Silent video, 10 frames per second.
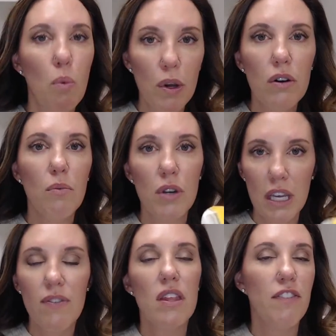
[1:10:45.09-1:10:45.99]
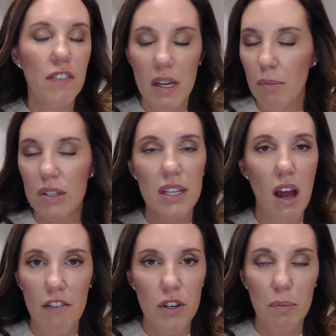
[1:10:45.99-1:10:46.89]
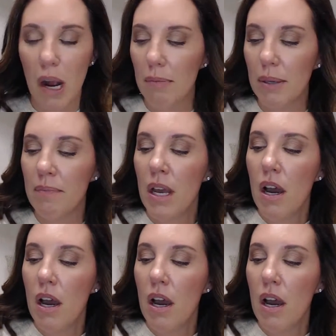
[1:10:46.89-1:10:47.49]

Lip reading: we'll give you the 15% off, no problem.